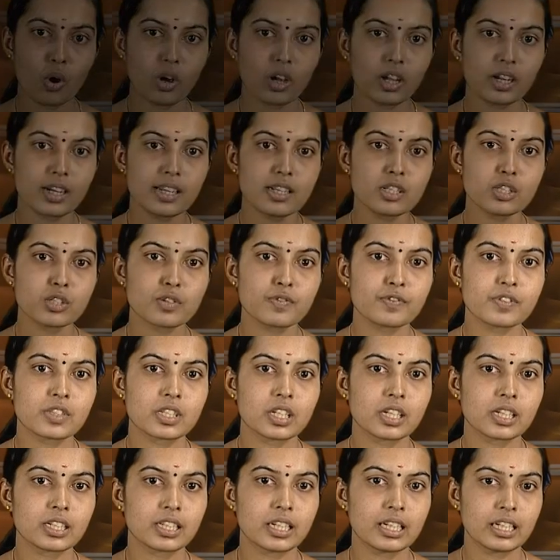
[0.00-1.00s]
occurrence of
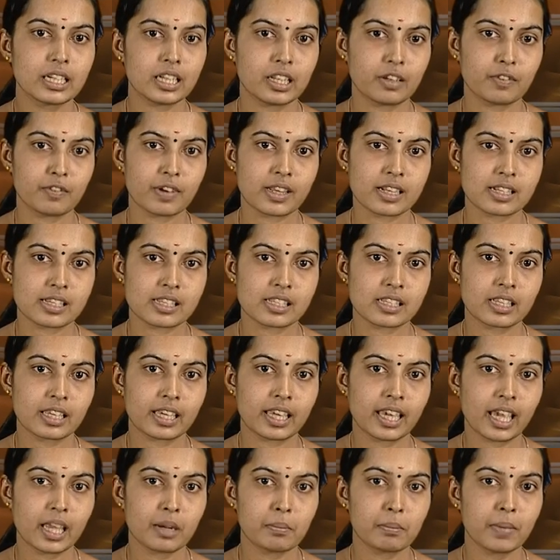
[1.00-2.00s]
certain events
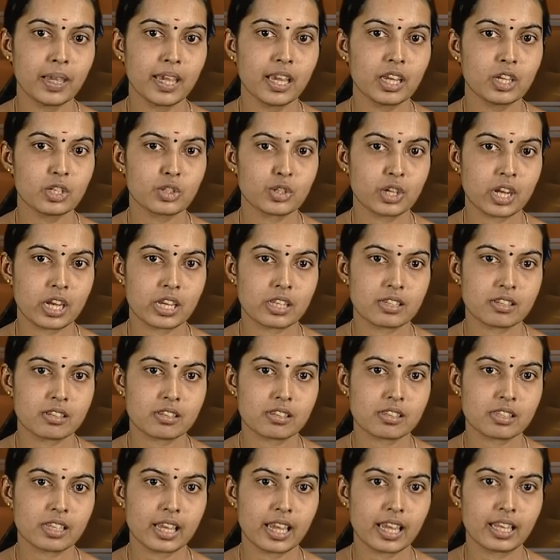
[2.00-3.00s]
can make
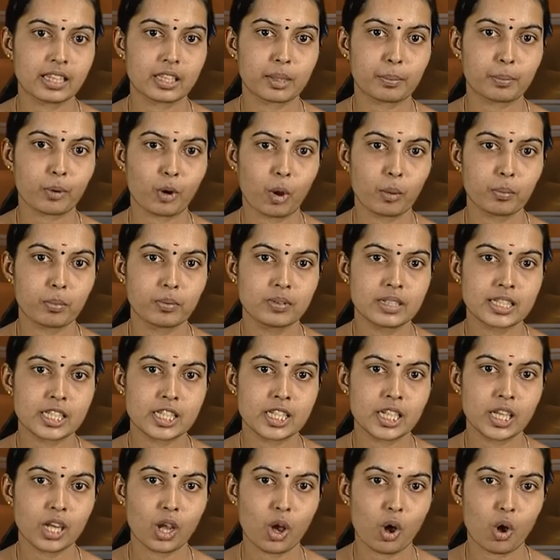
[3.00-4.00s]
changes in the
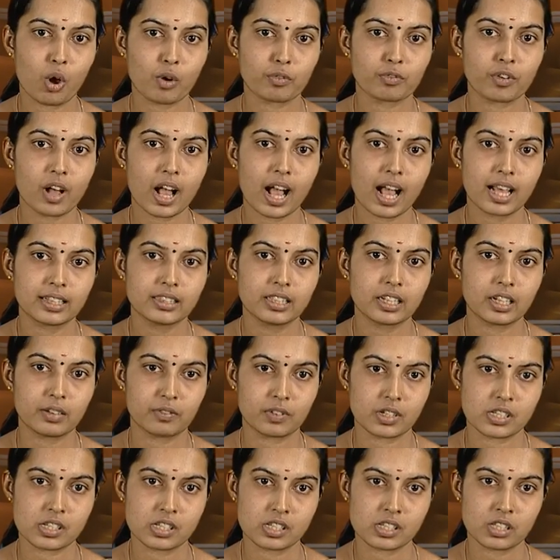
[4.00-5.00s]
probability of other
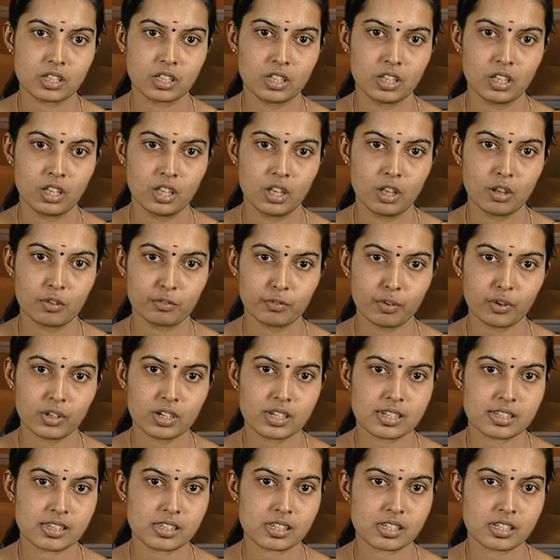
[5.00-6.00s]
events. For
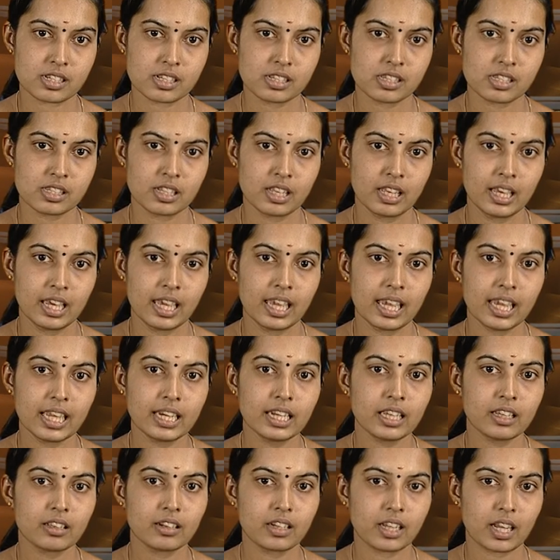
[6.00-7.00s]
instance,
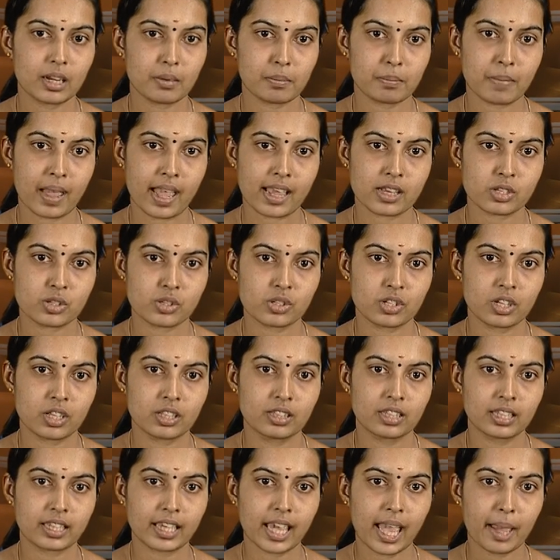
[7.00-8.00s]
in a cricket match,
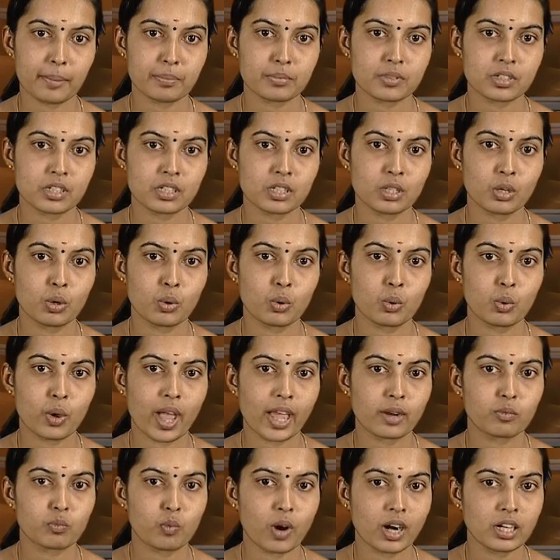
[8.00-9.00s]
the captain who
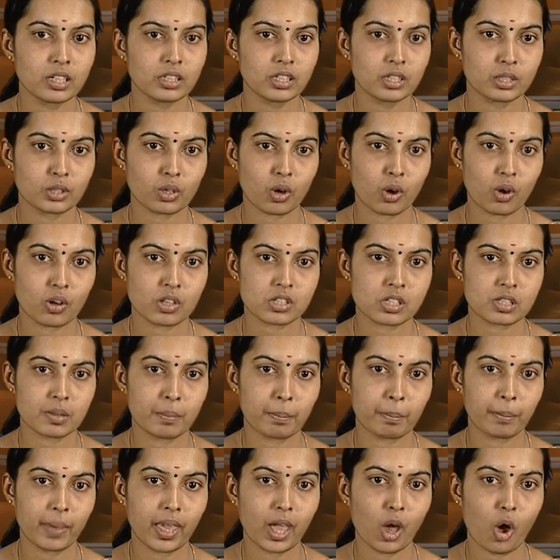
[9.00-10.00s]
had won the toss
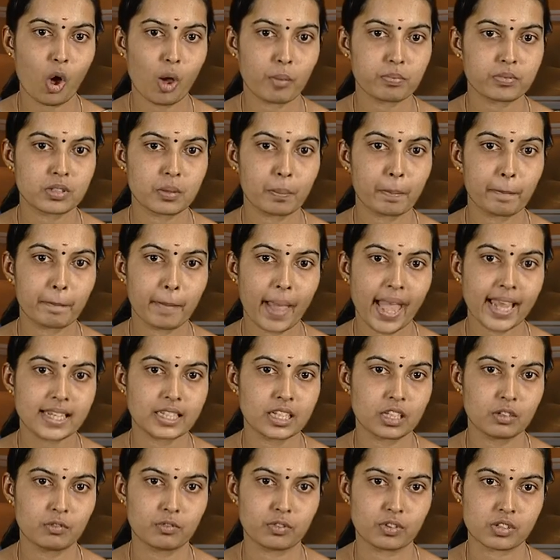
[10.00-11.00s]
may opt
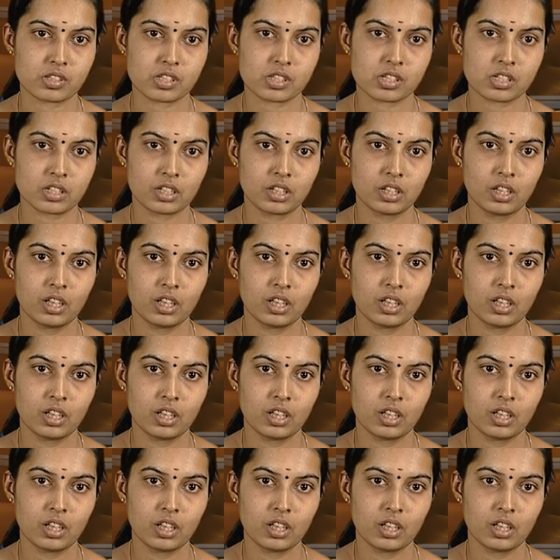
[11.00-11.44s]
batting first.